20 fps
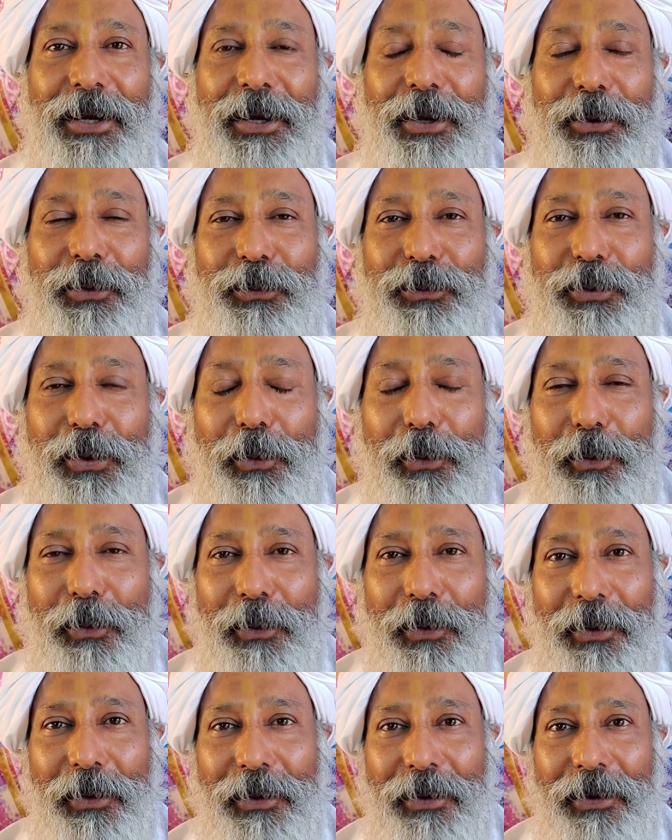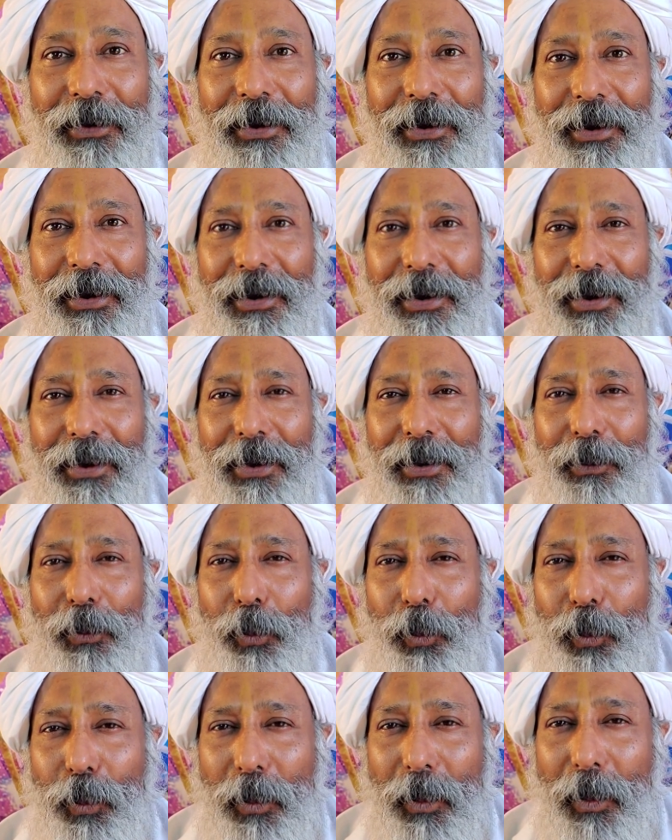So
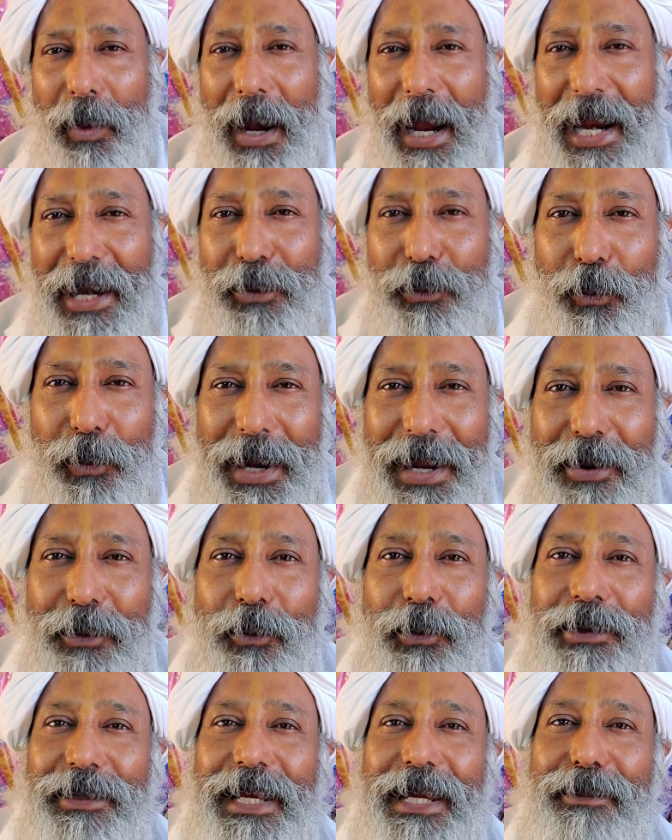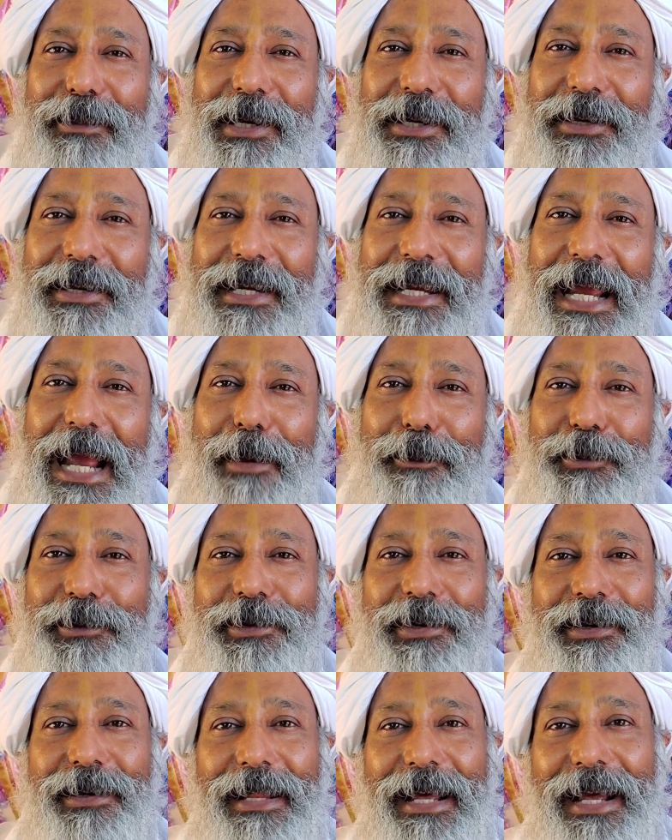Ed Wing was able to
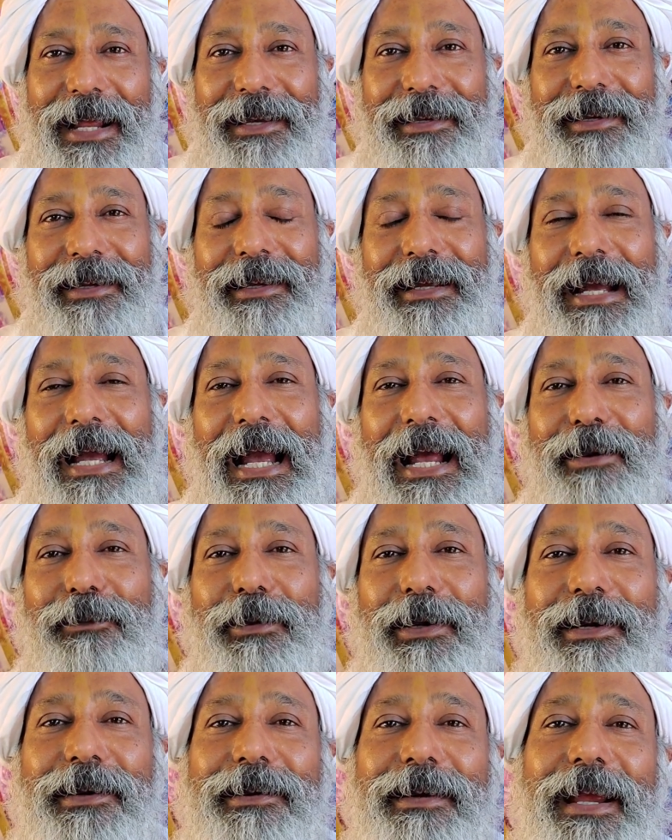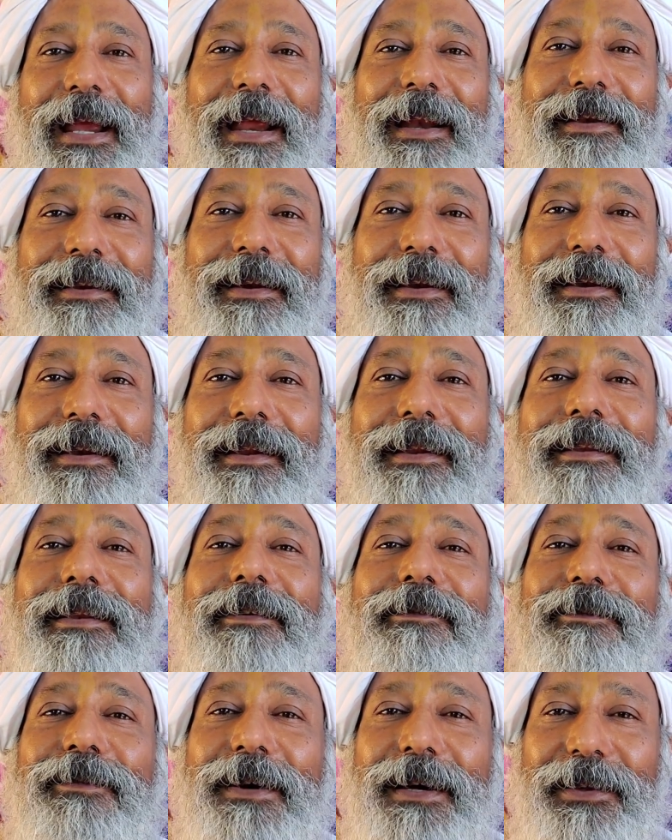capture that, and we created the
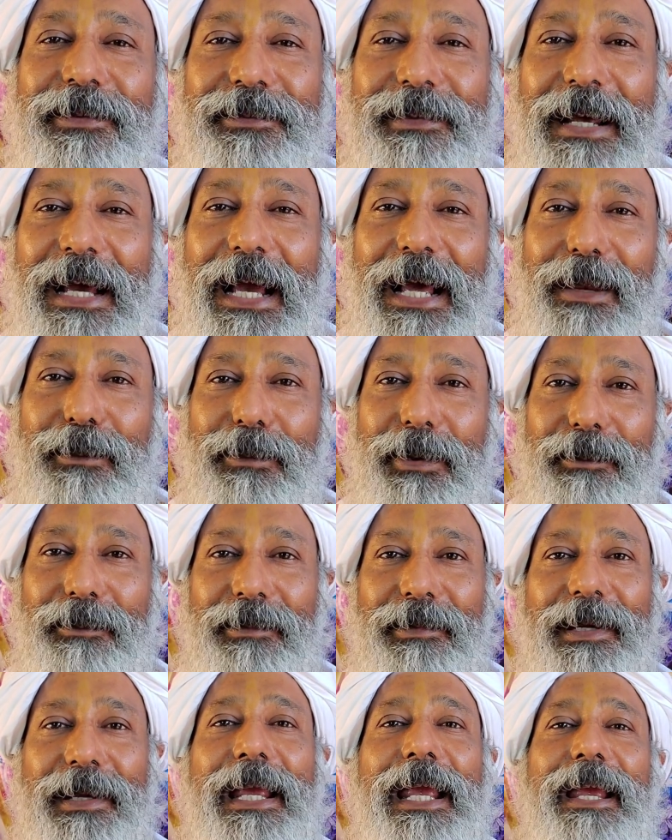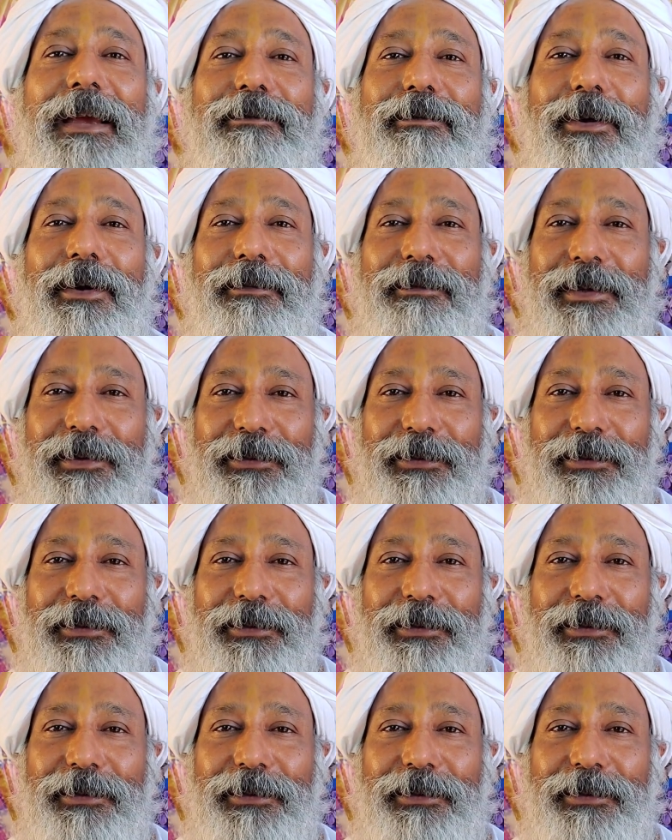first album, Cave of the